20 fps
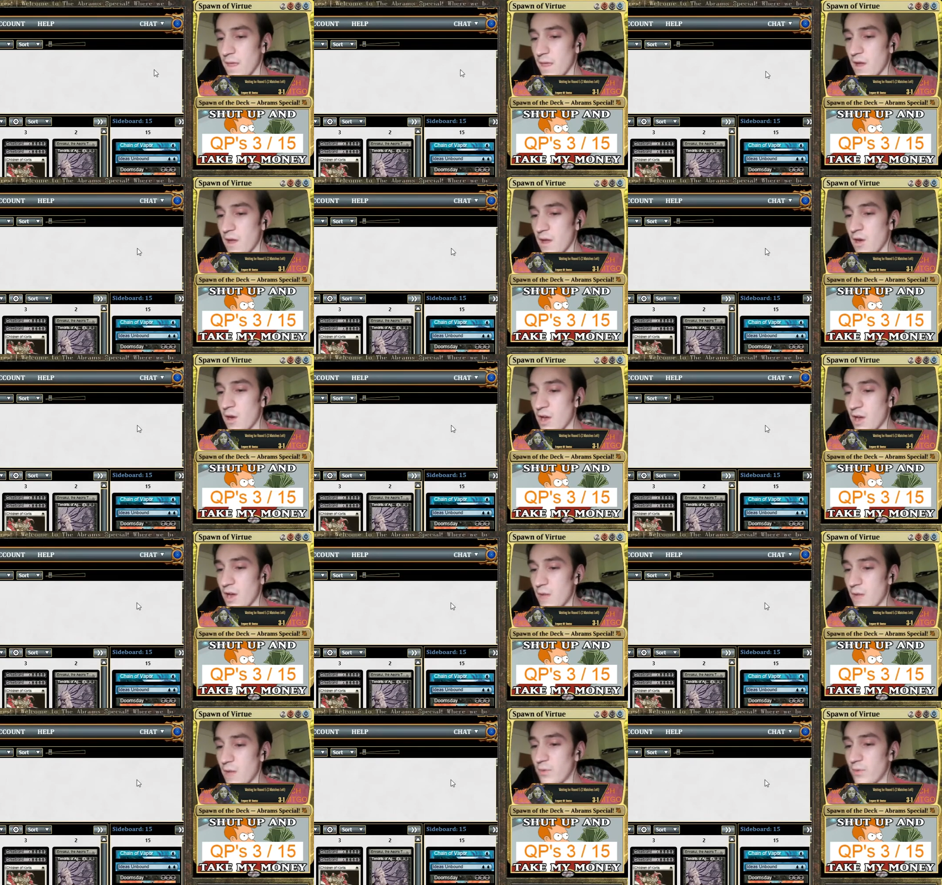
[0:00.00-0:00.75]

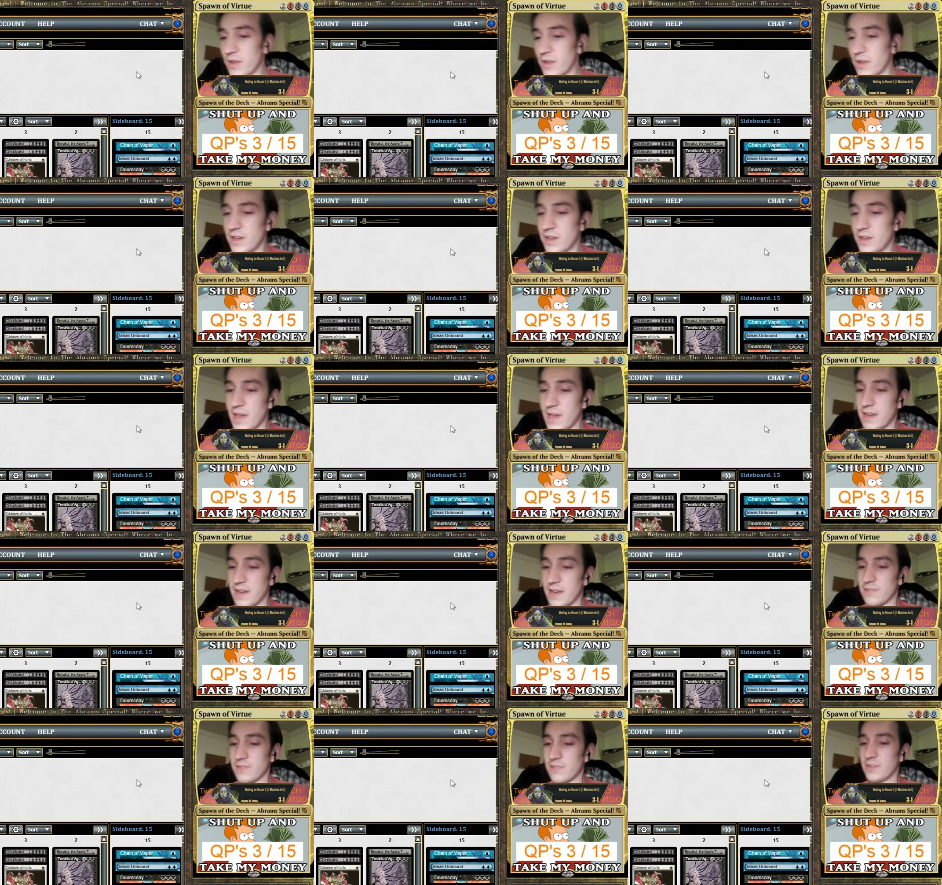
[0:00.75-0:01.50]
comboing,
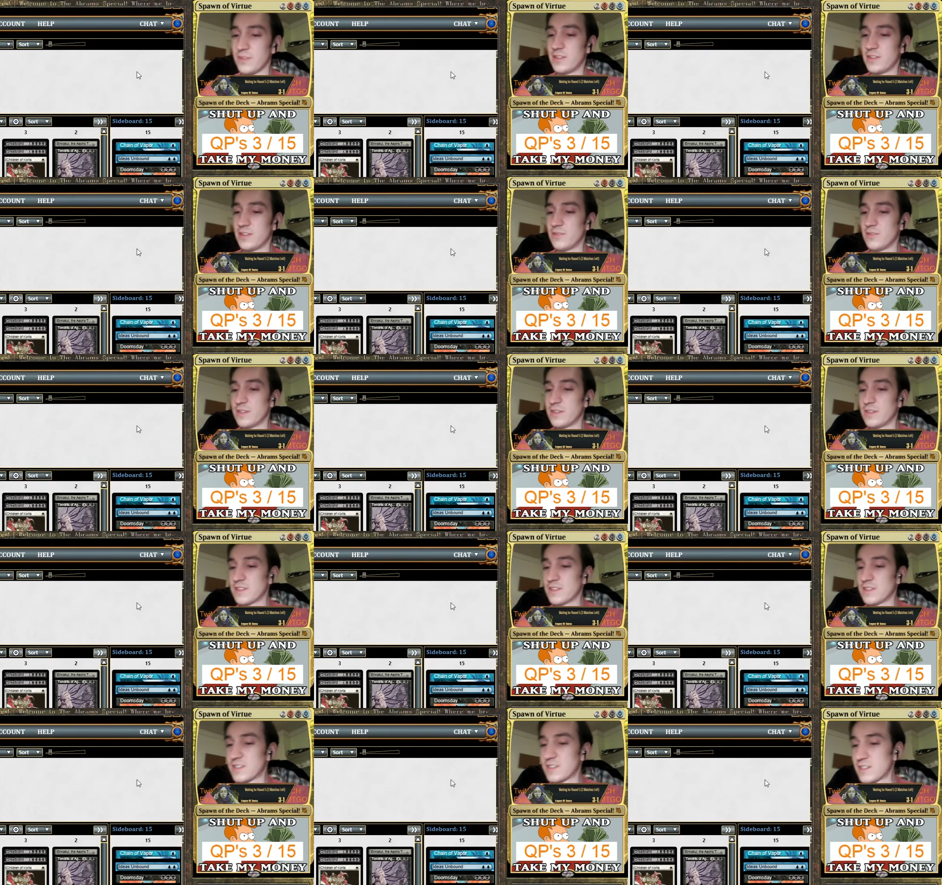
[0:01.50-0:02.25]
actively doing
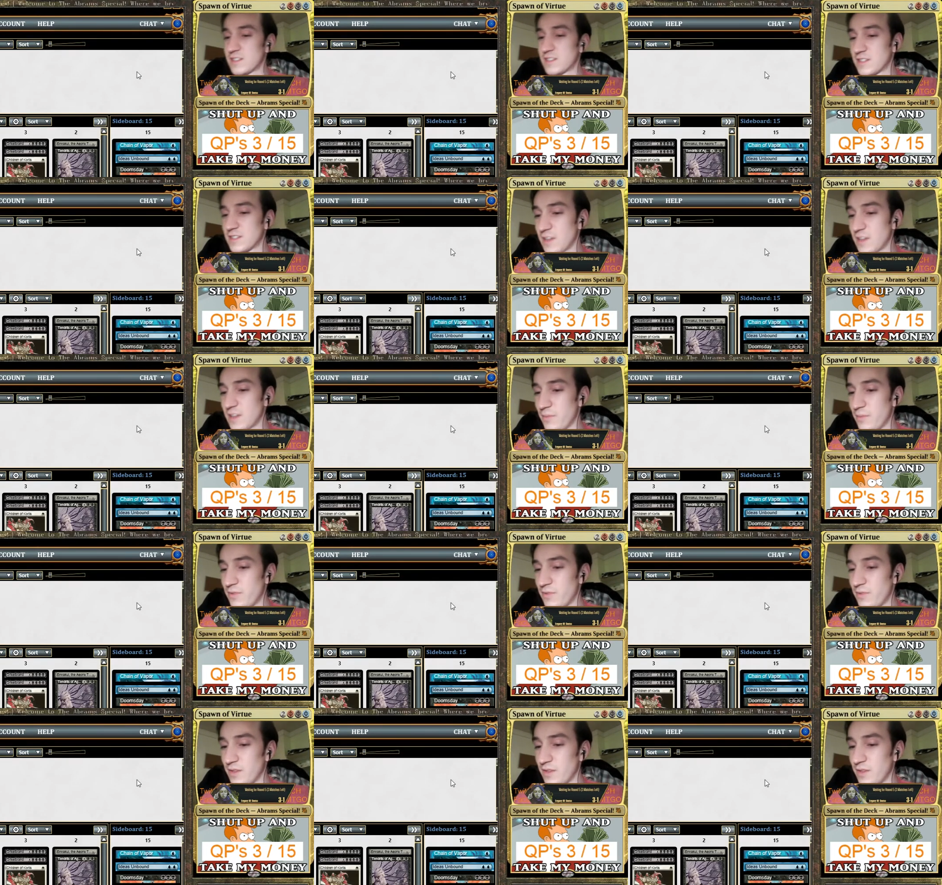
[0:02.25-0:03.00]

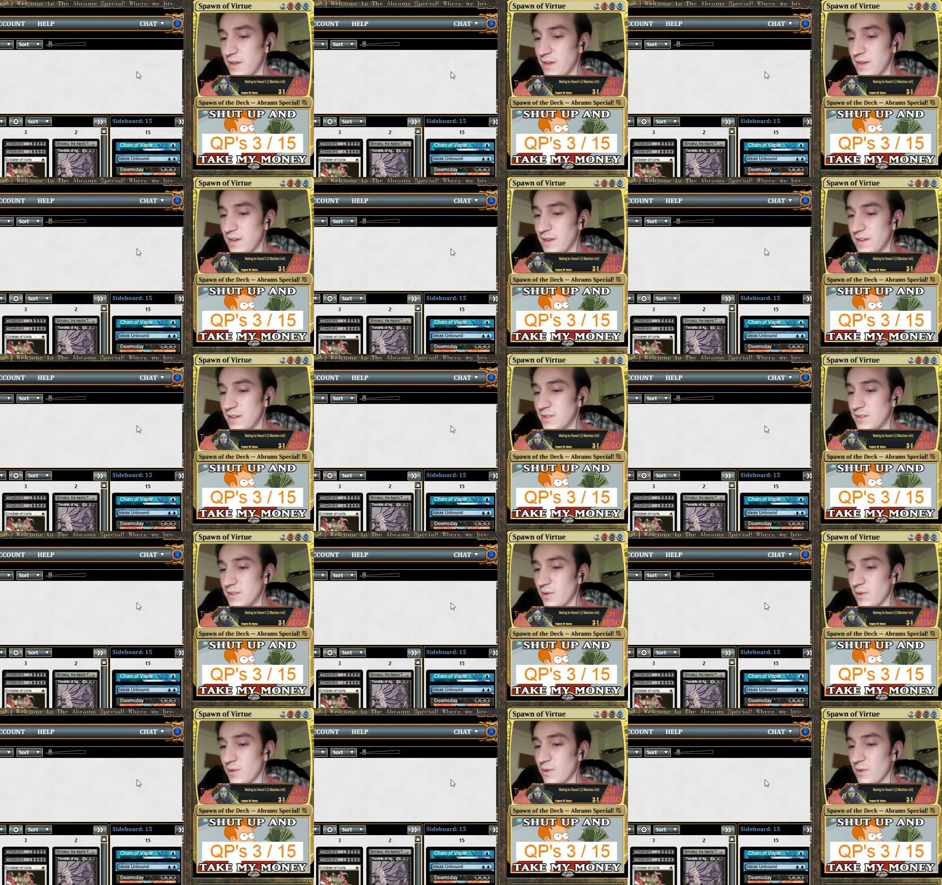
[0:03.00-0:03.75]
something. It
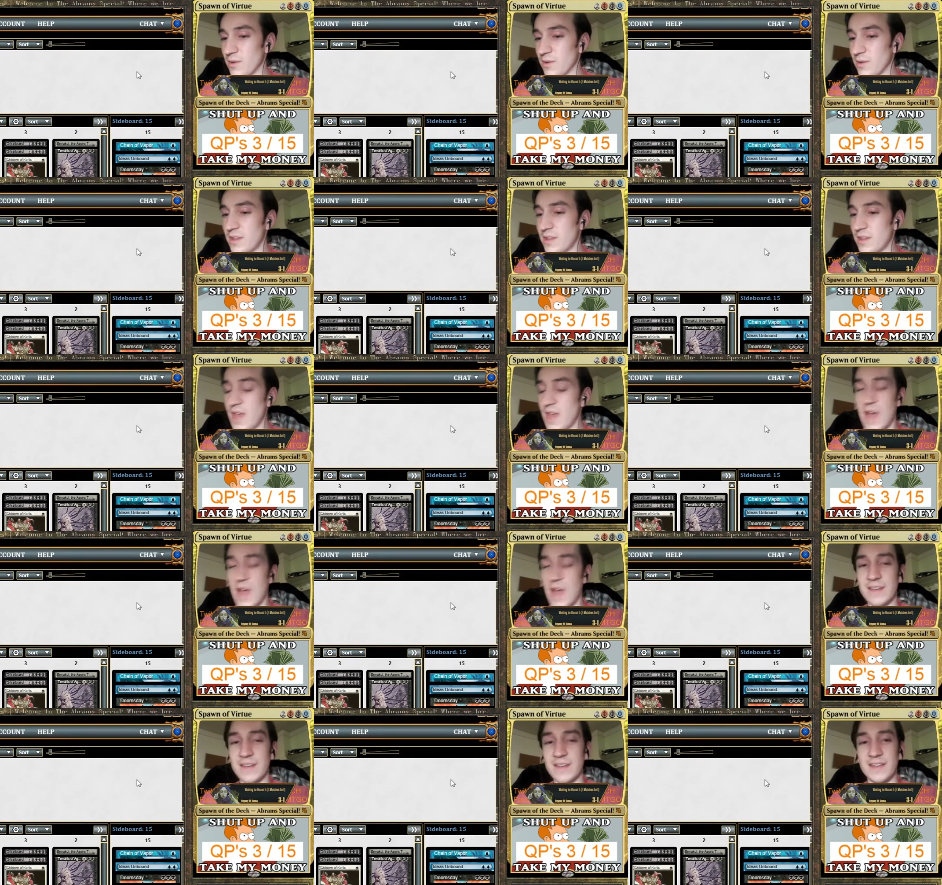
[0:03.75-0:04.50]
dirtled.
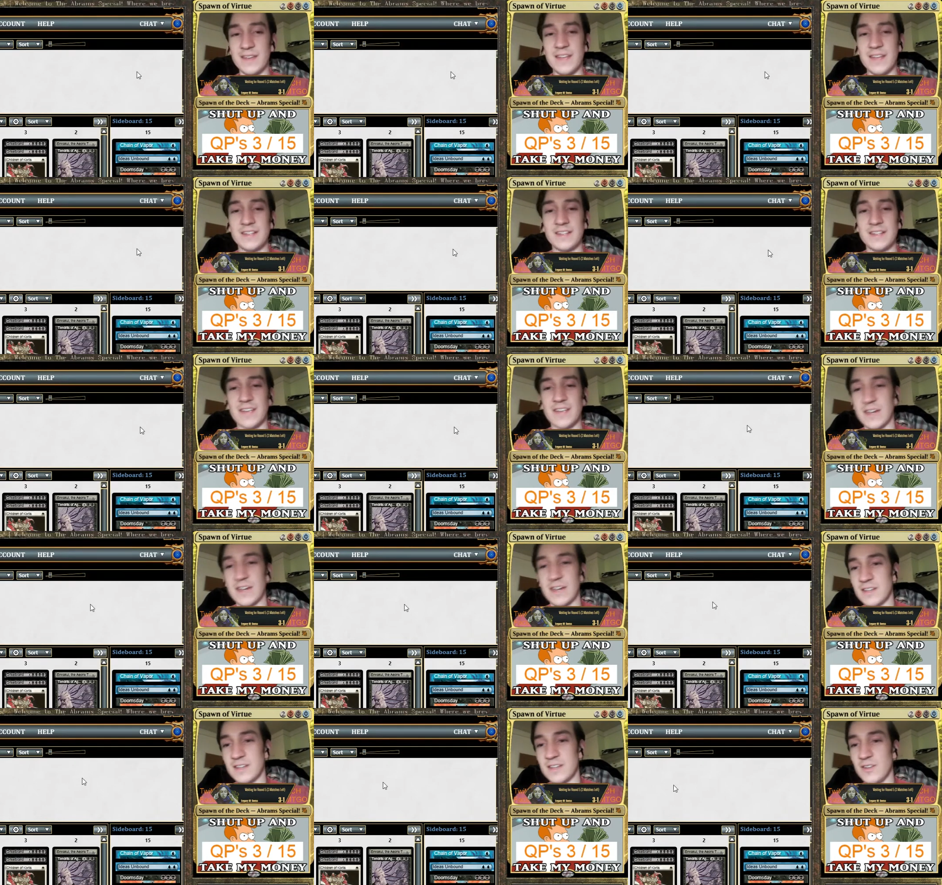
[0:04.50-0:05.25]
Yeah, his
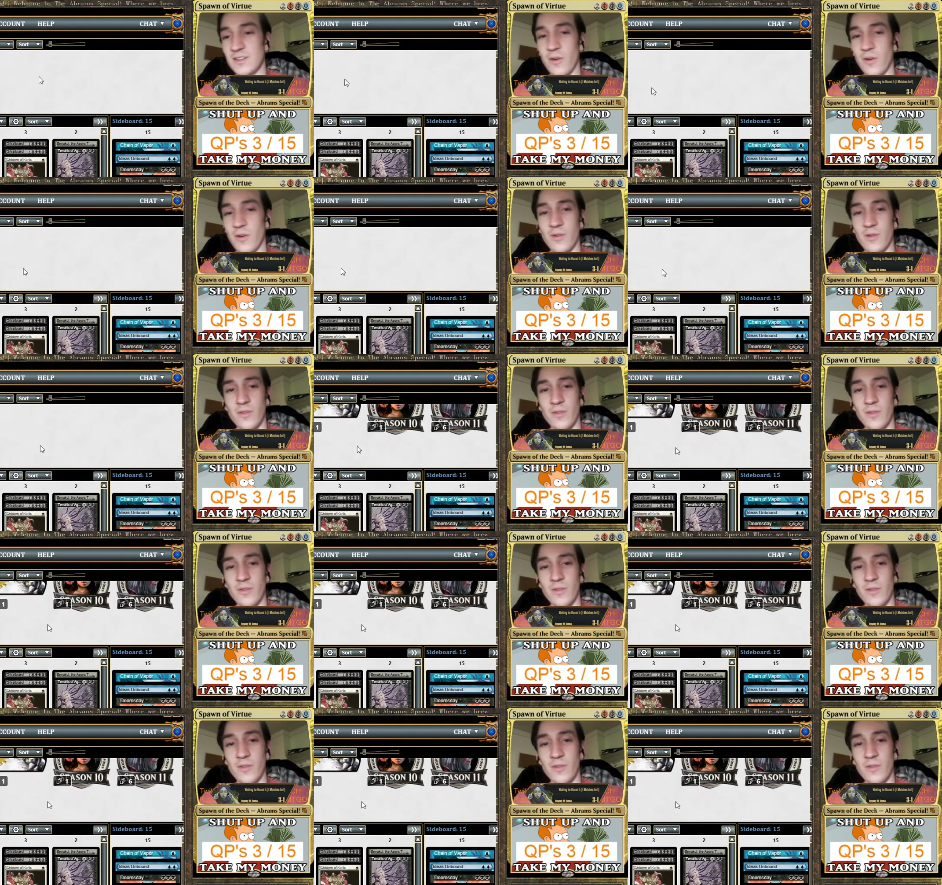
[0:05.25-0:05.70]
deck did dirtle.